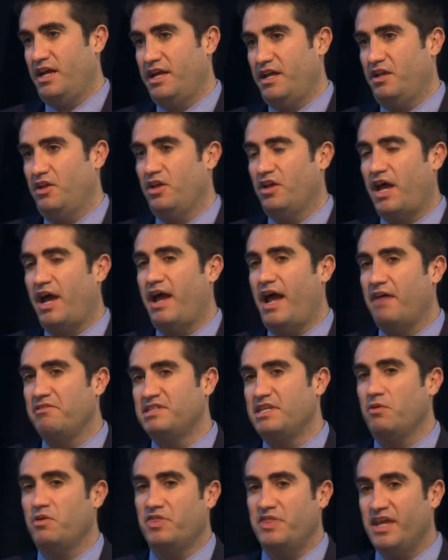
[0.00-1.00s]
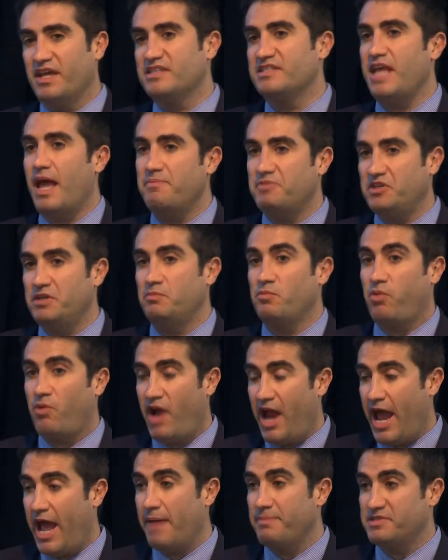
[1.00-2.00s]
I, I, would say with the exception
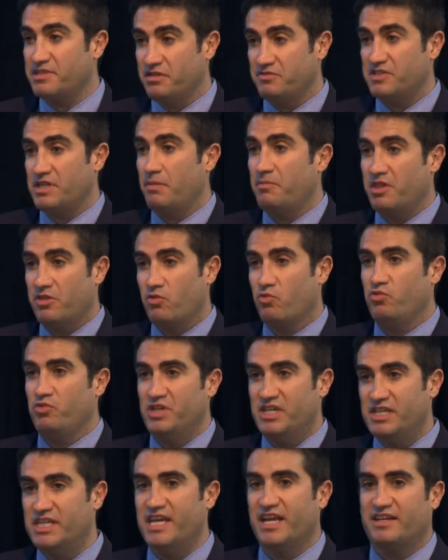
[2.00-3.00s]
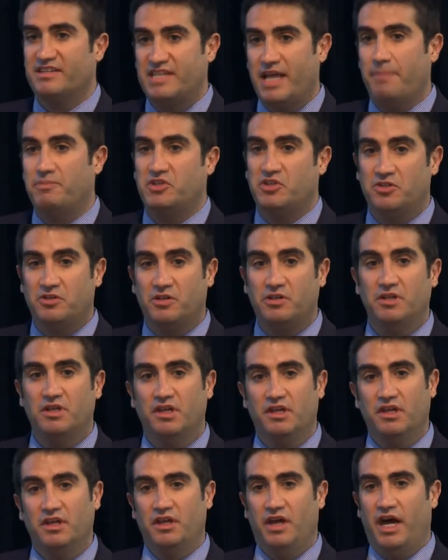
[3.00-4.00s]
perhaps of some of the really exceptional
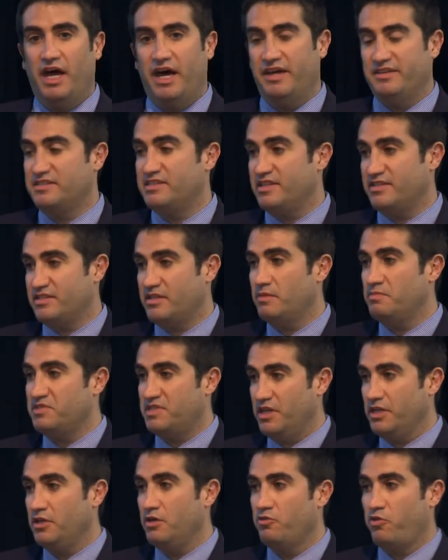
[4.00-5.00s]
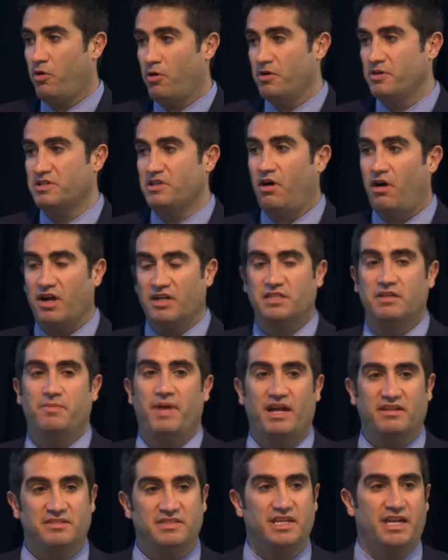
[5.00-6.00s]
uh, systems that you've heard talked
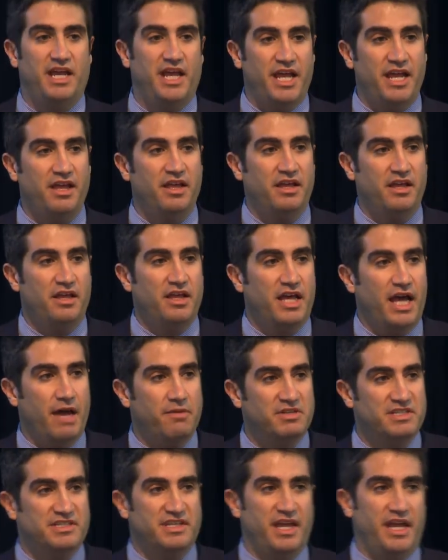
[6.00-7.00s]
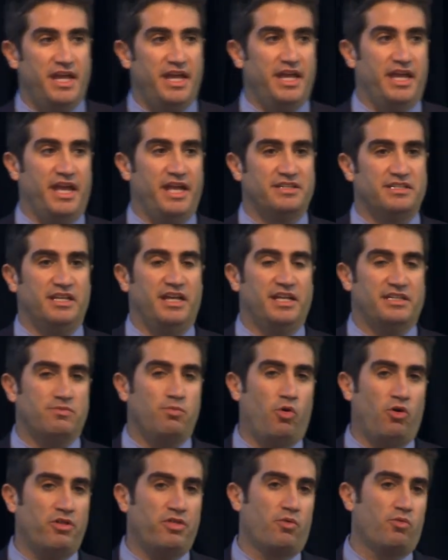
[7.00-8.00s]
about today, I would say it's, it's
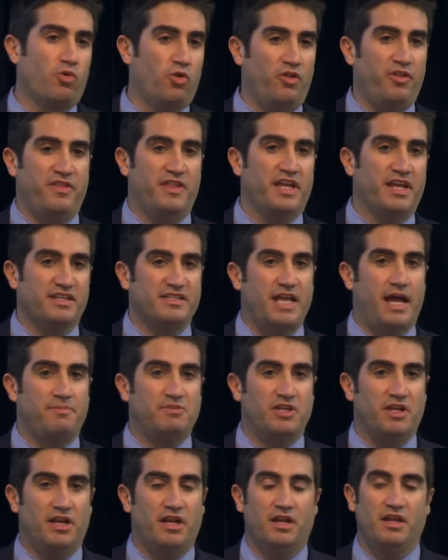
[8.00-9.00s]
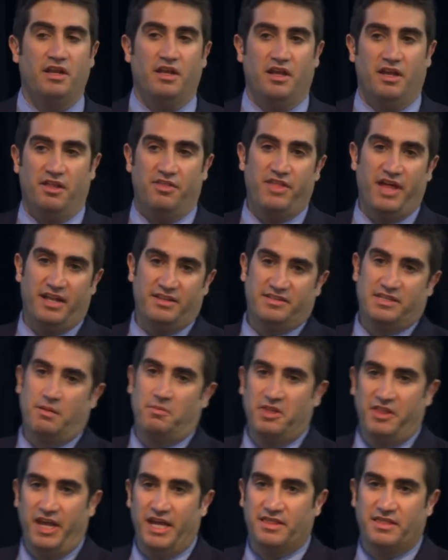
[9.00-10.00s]
more the rule than the exception that
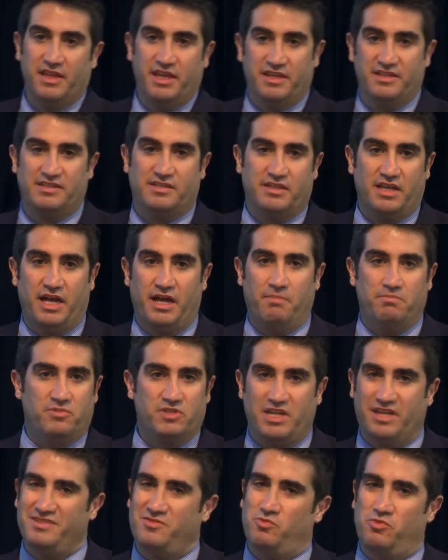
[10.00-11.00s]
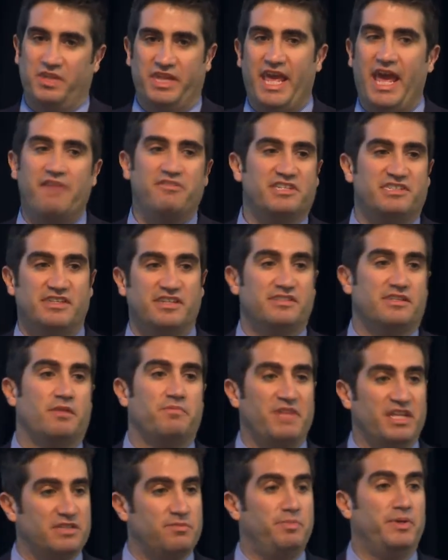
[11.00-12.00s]
someone like this um, doesn't really have a system
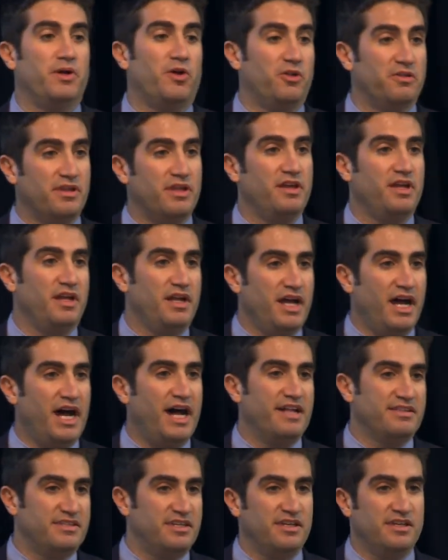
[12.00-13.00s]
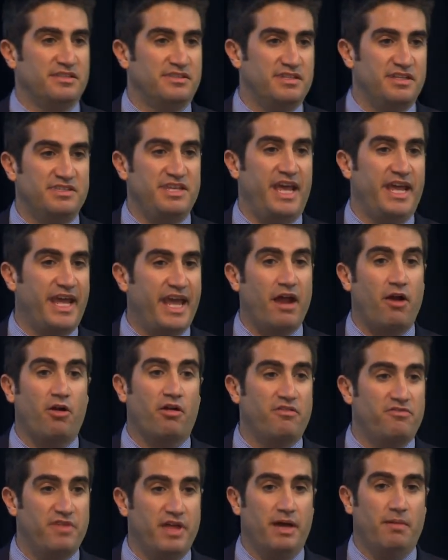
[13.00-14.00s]
that's built uh, to, to take care
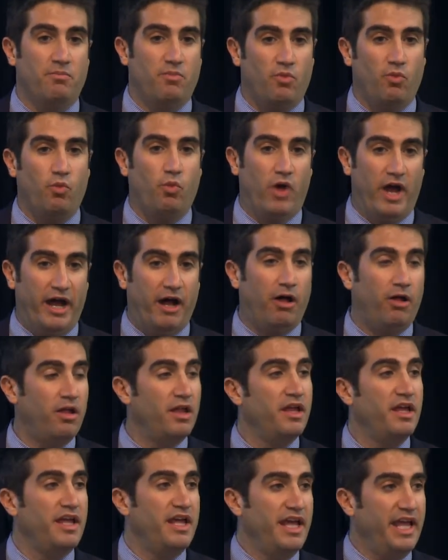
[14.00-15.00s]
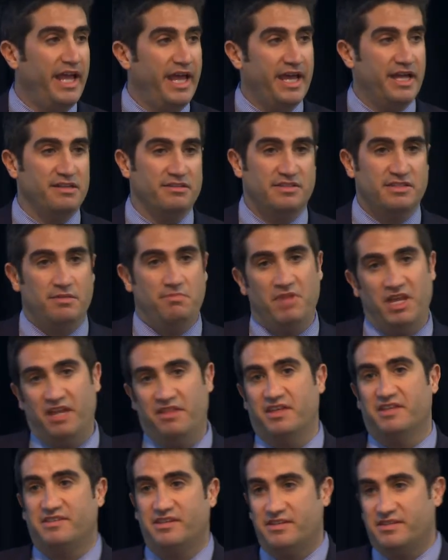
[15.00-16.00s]
of them well. And to me,
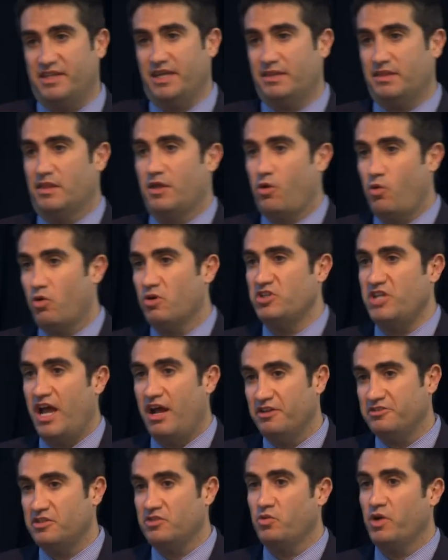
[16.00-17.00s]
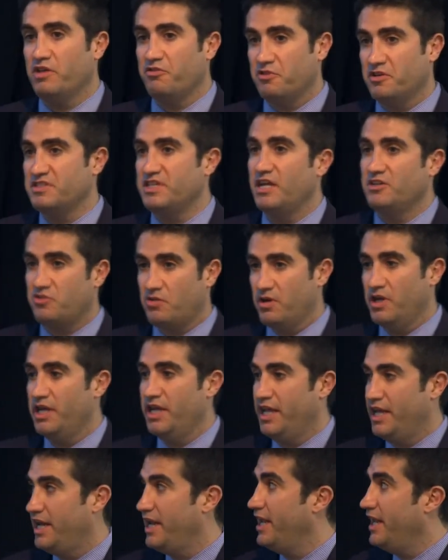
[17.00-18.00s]
this is like the core challenge of the 21st
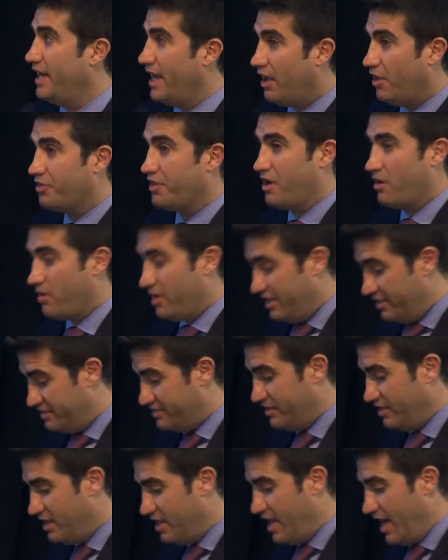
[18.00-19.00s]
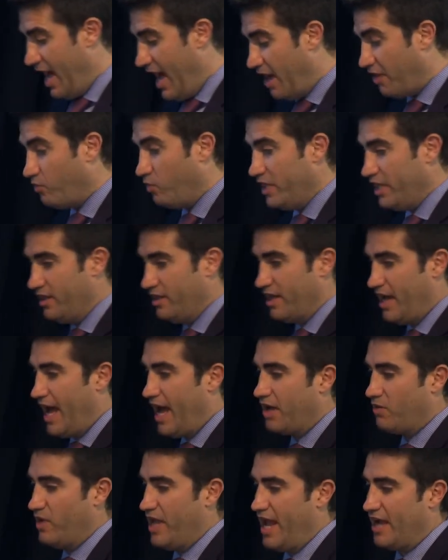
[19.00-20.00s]
century in, in healthcare is how do we,
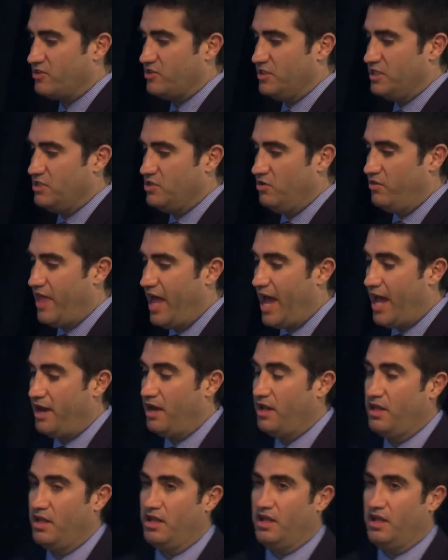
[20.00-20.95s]
how do we actually do that?